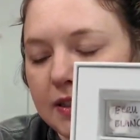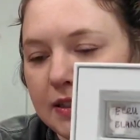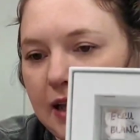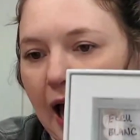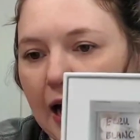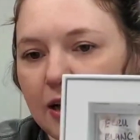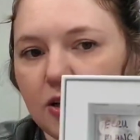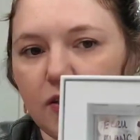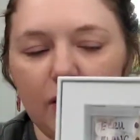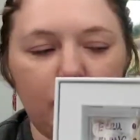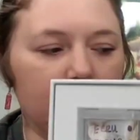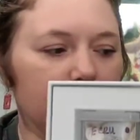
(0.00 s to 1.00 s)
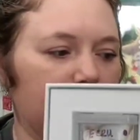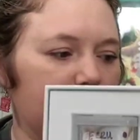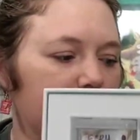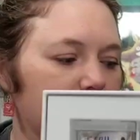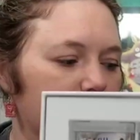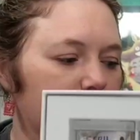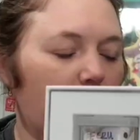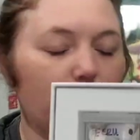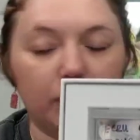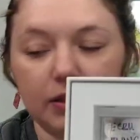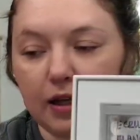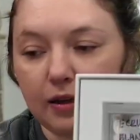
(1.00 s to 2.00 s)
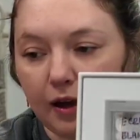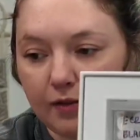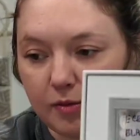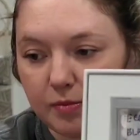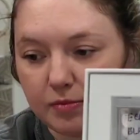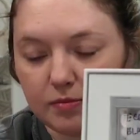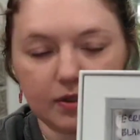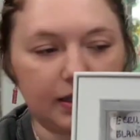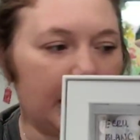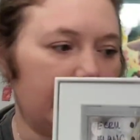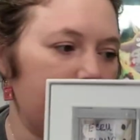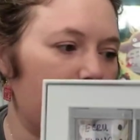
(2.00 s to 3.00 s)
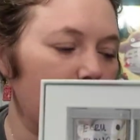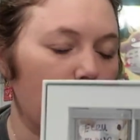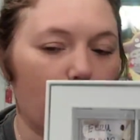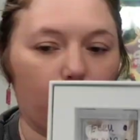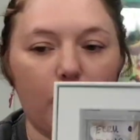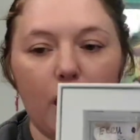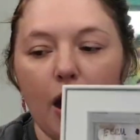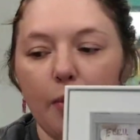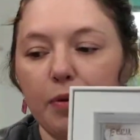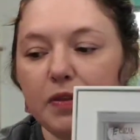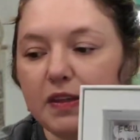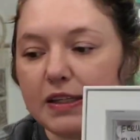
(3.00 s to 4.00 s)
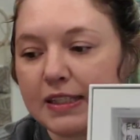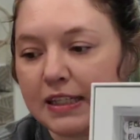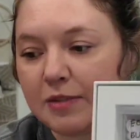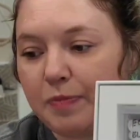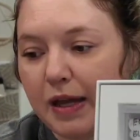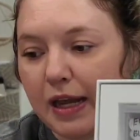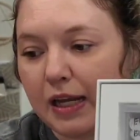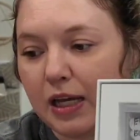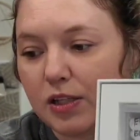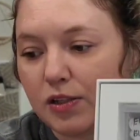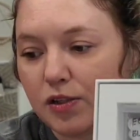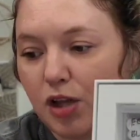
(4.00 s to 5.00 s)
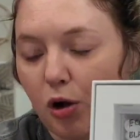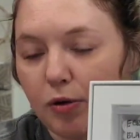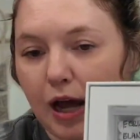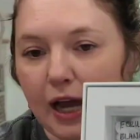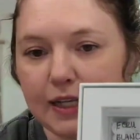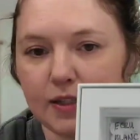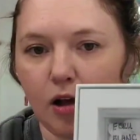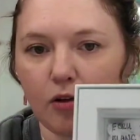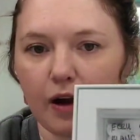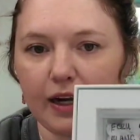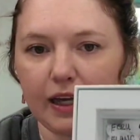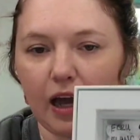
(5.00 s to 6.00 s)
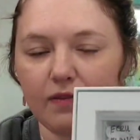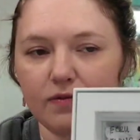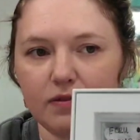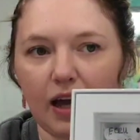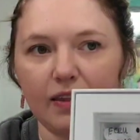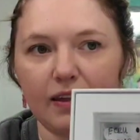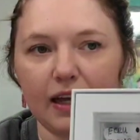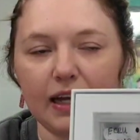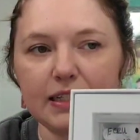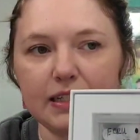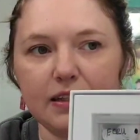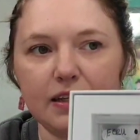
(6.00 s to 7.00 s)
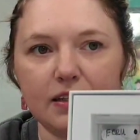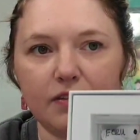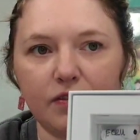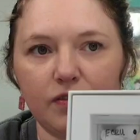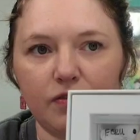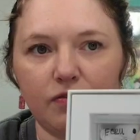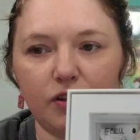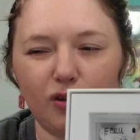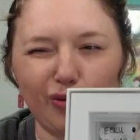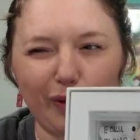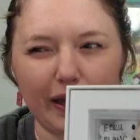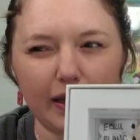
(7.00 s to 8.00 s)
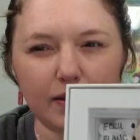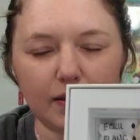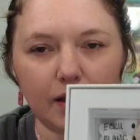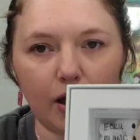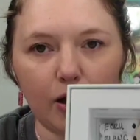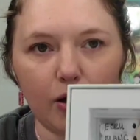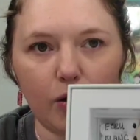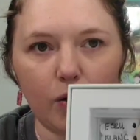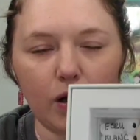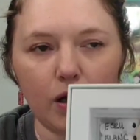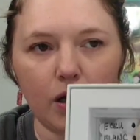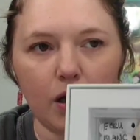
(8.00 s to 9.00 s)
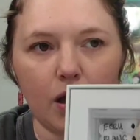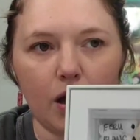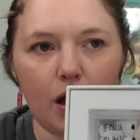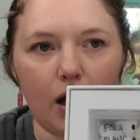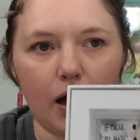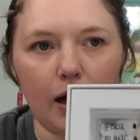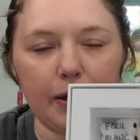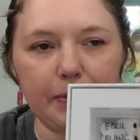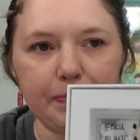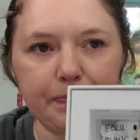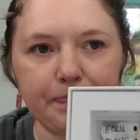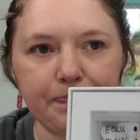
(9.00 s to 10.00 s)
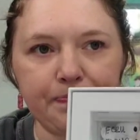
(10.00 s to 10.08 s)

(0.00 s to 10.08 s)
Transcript: stacked, so they wouldn't like, I wouldn't have them standing alone. But this has been so nice already. I think I did this a few weeks ago. I